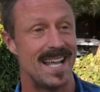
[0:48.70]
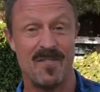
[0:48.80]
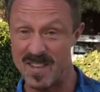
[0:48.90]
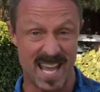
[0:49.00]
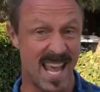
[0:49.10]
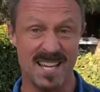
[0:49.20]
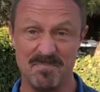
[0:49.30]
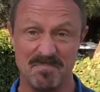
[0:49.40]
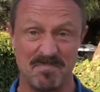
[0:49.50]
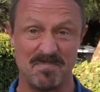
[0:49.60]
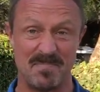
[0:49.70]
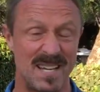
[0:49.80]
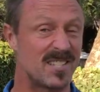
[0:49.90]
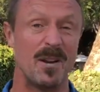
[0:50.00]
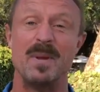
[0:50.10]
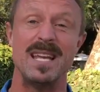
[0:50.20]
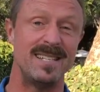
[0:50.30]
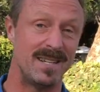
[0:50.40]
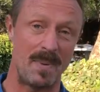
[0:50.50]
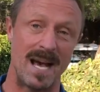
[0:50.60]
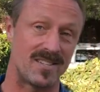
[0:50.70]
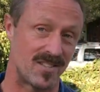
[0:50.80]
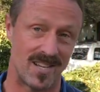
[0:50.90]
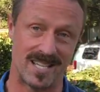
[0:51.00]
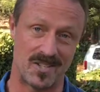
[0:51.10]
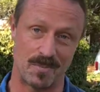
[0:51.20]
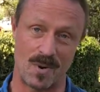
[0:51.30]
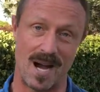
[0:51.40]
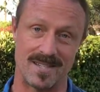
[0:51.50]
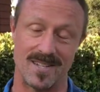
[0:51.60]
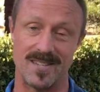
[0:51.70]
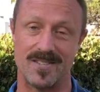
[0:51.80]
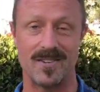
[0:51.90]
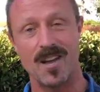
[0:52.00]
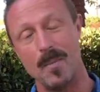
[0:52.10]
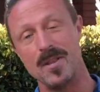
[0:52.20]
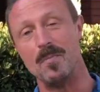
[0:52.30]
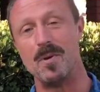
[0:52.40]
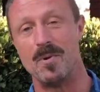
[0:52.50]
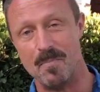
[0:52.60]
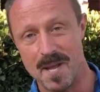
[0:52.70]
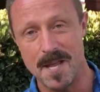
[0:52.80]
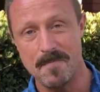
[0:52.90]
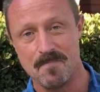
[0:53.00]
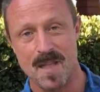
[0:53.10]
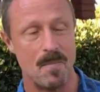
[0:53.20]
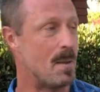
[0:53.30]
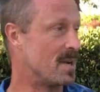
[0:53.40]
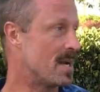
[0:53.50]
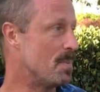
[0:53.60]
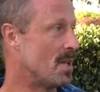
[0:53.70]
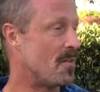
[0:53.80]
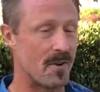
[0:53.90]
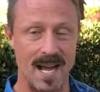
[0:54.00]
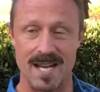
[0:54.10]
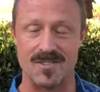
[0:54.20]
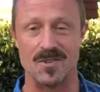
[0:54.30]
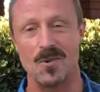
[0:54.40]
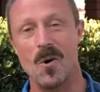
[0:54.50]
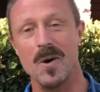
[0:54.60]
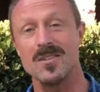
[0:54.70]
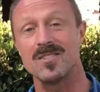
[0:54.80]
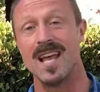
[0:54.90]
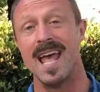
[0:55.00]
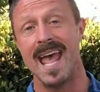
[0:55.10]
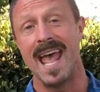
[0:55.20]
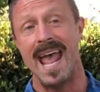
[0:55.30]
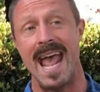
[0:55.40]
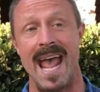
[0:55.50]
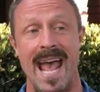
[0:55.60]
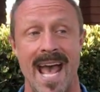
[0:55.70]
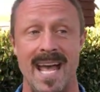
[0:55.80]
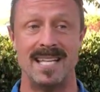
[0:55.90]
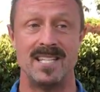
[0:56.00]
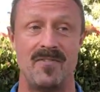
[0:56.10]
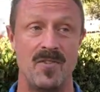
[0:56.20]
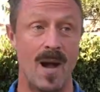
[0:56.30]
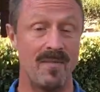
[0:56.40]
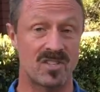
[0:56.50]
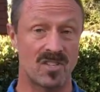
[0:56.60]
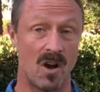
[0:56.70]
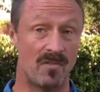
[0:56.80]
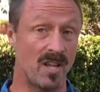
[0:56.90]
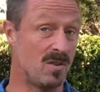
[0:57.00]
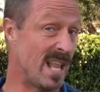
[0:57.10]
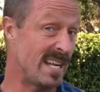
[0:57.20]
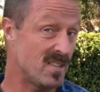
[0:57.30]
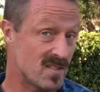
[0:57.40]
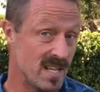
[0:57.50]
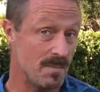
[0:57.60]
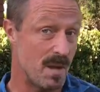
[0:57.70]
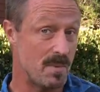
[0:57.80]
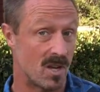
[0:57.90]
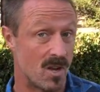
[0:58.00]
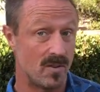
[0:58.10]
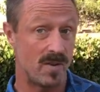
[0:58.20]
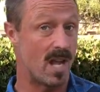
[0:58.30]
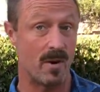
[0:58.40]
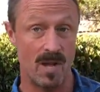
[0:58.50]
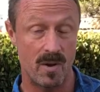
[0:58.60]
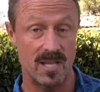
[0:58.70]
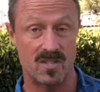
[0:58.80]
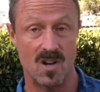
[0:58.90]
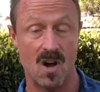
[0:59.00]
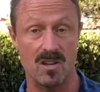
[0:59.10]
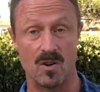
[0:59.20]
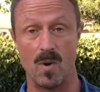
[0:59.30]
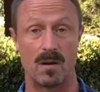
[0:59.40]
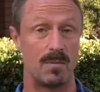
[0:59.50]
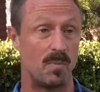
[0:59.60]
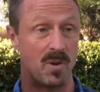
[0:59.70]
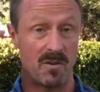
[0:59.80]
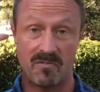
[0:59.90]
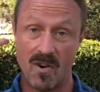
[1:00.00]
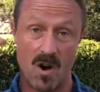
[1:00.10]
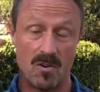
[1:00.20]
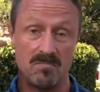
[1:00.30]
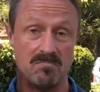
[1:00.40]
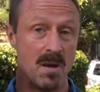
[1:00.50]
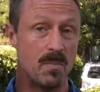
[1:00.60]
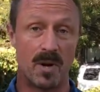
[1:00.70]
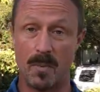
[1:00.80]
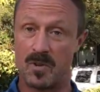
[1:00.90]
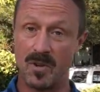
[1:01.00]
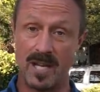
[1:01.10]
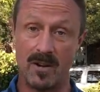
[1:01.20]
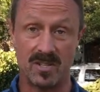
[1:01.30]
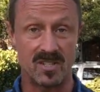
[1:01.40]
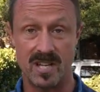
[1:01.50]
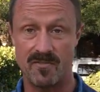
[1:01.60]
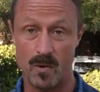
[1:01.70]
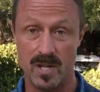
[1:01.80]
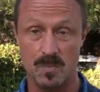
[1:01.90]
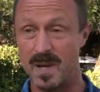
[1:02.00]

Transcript: If you can, then it's gonna be easy to pass this audition process. You'll come in, you'll meet with me, maybe a couple other guys in the chorus. And if you have a song that you'd like to sing, maybe a go-to karaoke song, you're welcome to bring your phone, put it up to your ear and sing for us.